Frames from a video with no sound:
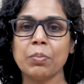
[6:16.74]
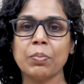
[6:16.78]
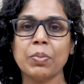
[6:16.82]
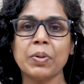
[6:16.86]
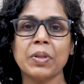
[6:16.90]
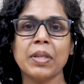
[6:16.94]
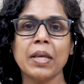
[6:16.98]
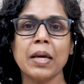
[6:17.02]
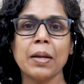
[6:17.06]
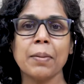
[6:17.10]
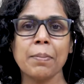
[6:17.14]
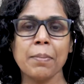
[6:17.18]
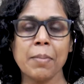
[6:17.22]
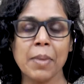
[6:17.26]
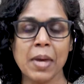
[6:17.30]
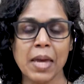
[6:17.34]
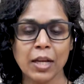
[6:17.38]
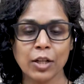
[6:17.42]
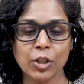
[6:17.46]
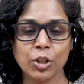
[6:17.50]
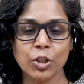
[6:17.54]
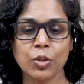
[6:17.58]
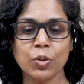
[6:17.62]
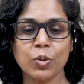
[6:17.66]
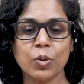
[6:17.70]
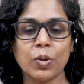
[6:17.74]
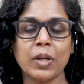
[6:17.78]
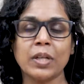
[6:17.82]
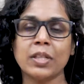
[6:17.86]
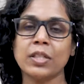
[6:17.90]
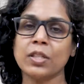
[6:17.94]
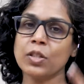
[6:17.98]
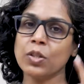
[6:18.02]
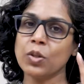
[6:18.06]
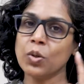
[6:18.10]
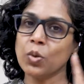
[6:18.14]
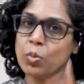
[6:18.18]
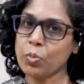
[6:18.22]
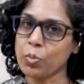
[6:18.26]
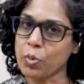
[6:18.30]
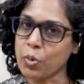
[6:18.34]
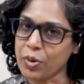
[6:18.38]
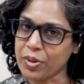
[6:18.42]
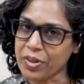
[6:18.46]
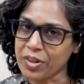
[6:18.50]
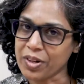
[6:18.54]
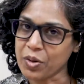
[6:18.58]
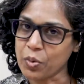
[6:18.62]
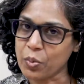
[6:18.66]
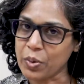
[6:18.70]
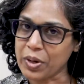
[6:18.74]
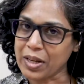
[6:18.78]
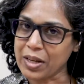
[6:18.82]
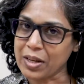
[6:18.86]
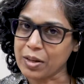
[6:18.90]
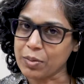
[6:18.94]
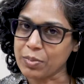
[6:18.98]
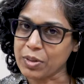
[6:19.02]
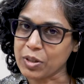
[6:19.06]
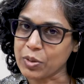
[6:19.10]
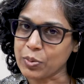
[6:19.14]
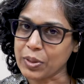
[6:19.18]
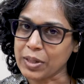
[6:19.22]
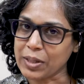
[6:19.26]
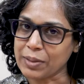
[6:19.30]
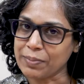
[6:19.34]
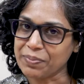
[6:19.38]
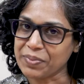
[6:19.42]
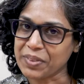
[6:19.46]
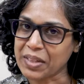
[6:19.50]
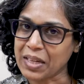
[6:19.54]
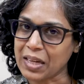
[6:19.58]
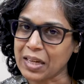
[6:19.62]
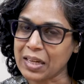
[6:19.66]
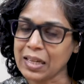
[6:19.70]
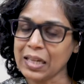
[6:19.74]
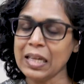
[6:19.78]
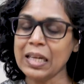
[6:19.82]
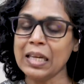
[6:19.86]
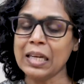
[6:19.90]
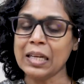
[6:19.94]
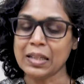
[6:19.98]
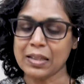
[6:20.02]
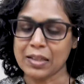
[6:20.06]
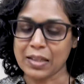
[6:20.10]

but then make sure it's no more than a week in between, okay?